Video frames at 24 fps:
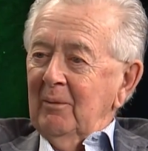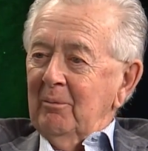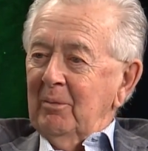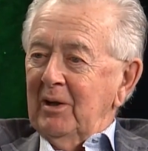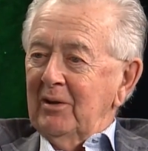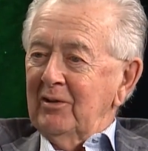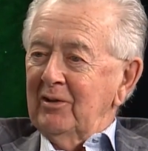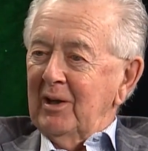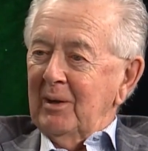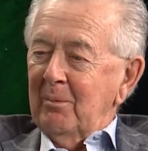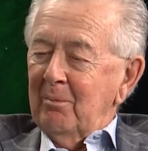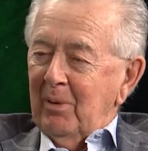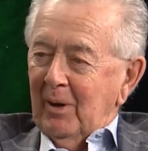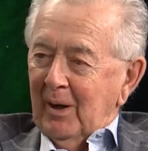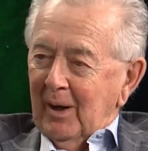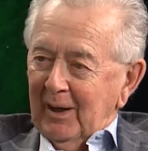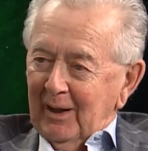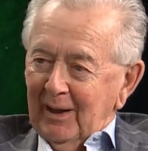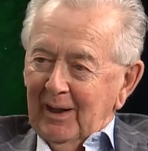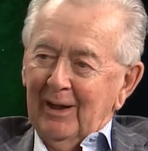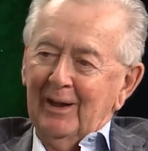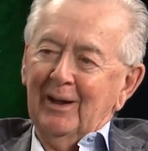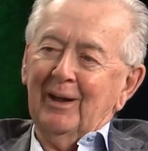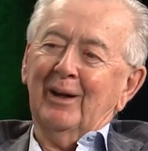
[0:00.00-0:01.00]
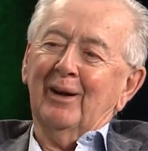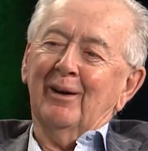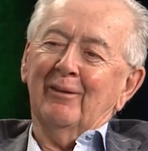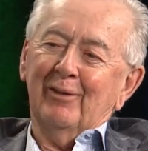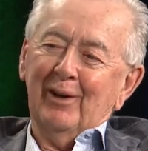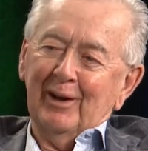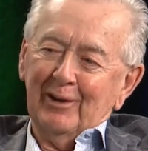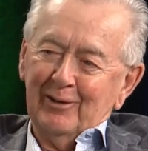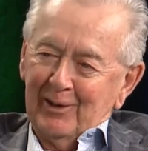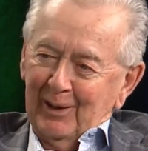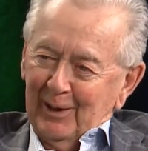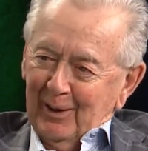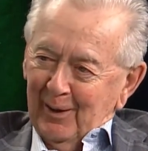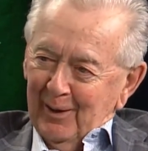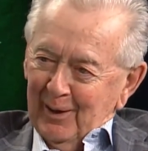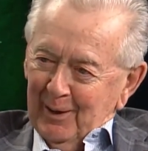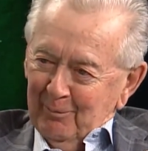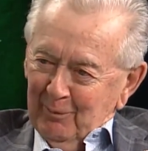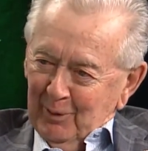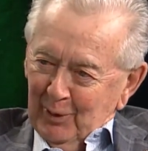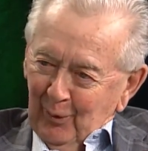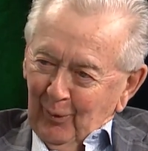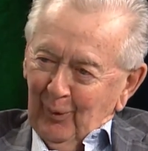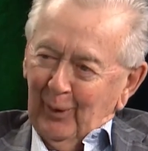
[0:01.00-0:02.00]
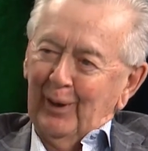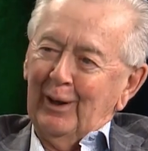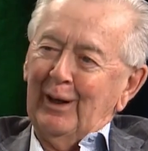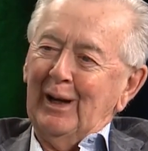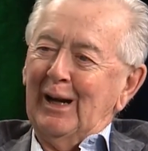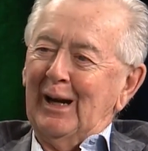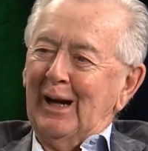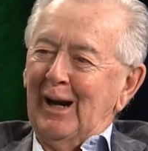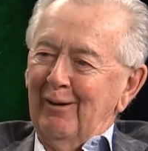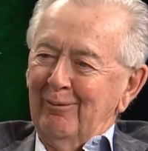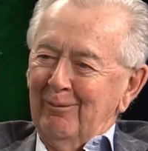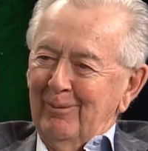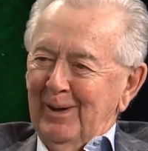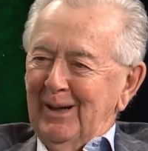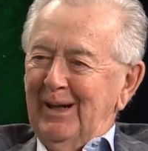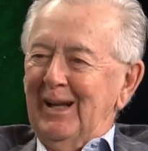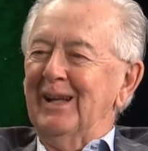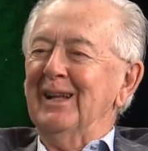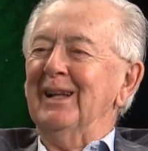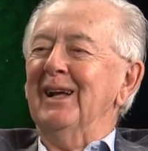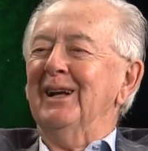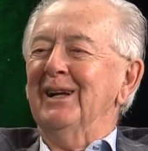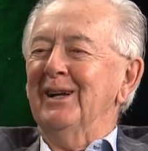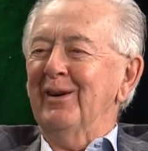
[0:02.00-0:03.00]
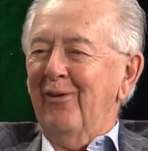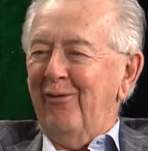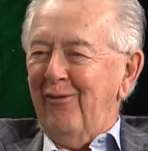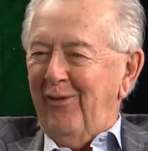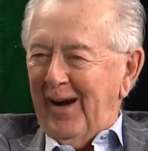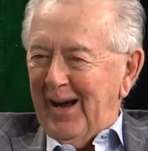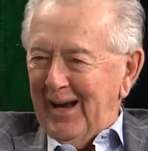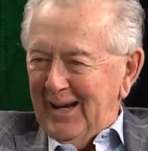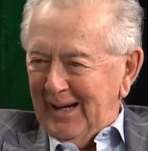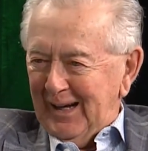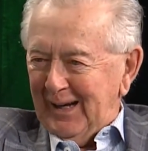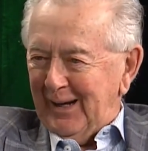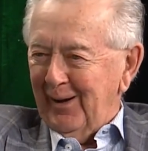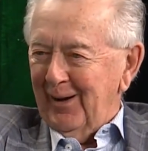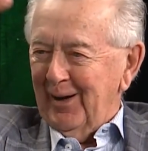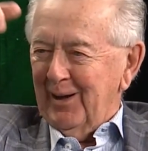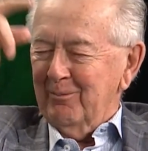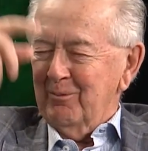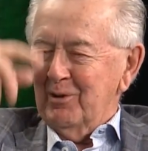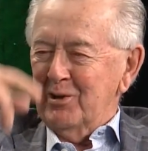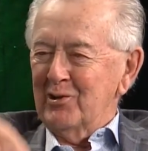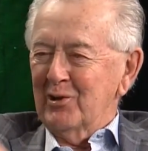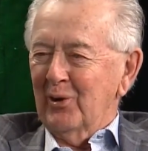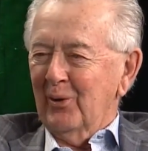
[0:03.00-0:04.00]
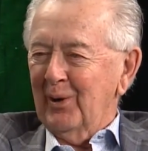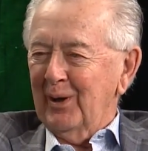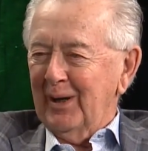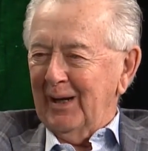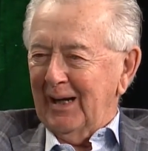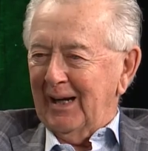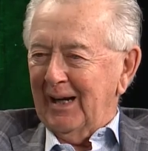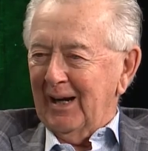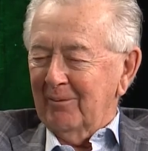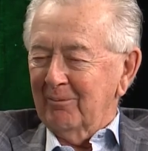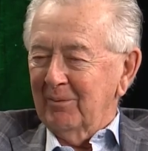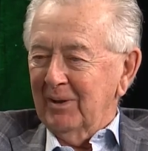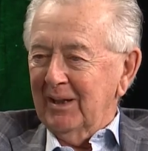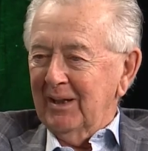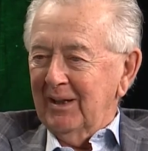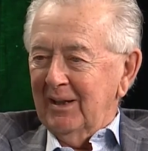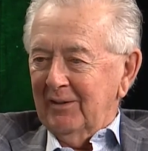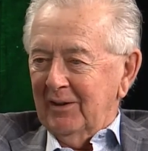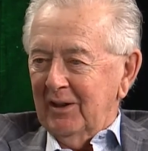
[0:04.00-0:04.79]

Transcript: PC party, and eventually got a minority government, and then you finally got a majority government.